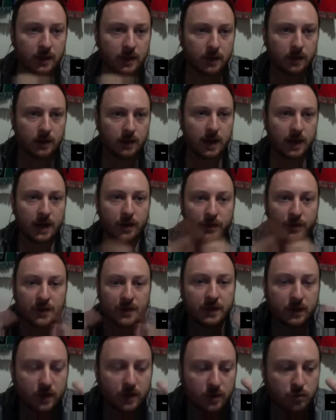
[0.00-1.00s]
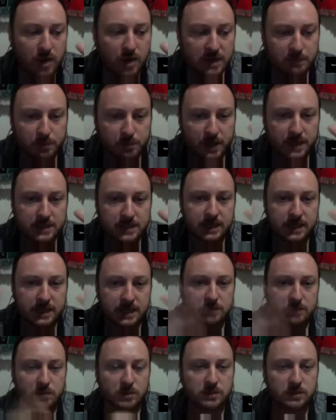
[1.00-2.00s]
I don't think they're going to rest players against
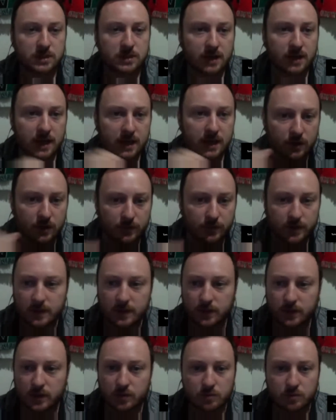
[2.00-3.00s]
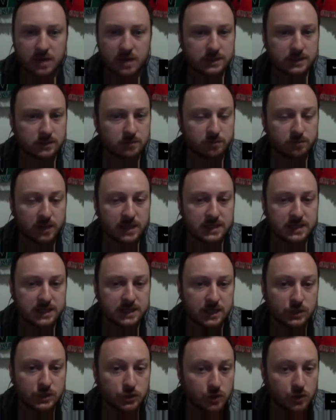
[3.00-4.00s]
Monterrey. I don't think they're going to rest players
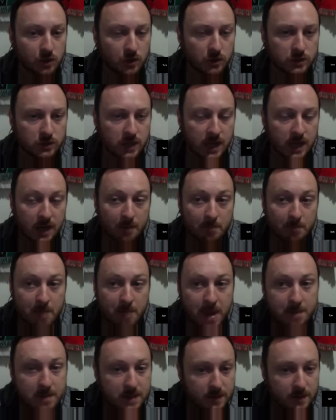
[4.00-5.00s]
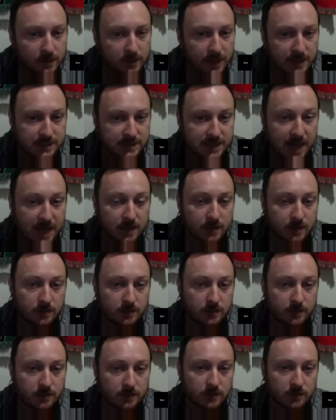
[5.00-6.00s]
against Xolos. Maybe they'll get tired.
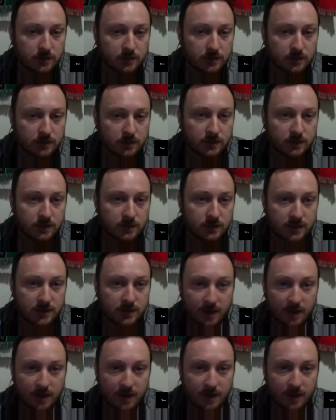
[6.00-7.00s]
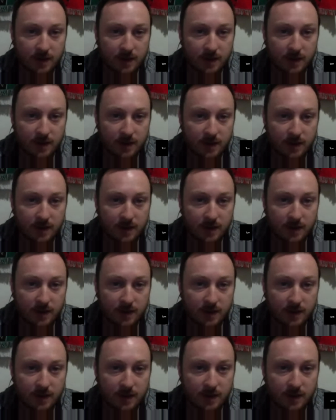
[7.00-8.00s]
Definitely,
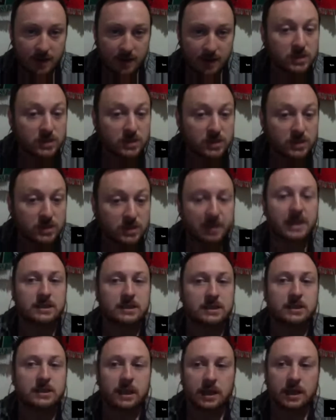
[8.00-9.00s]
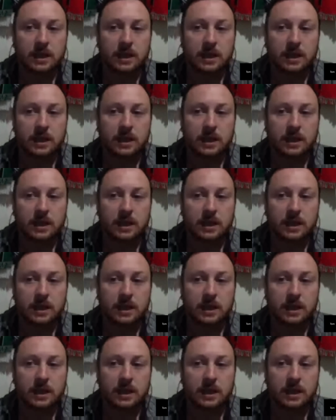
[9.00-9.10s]
it's a possibility. The biggest